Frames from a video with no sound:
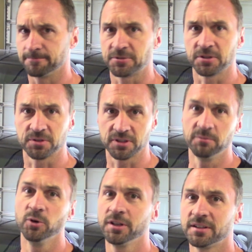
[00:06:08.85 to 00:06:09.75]
So
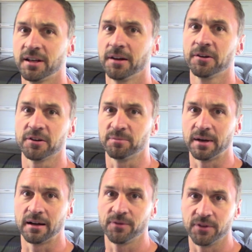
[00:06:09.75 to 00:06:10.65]
someone cared
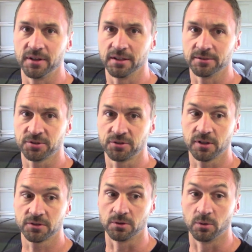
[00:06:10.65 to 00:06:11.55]
about the
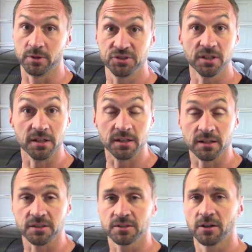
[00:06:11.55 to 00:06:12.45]
structural rigidity of
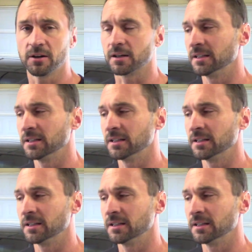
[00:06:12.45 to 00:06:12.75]
this car.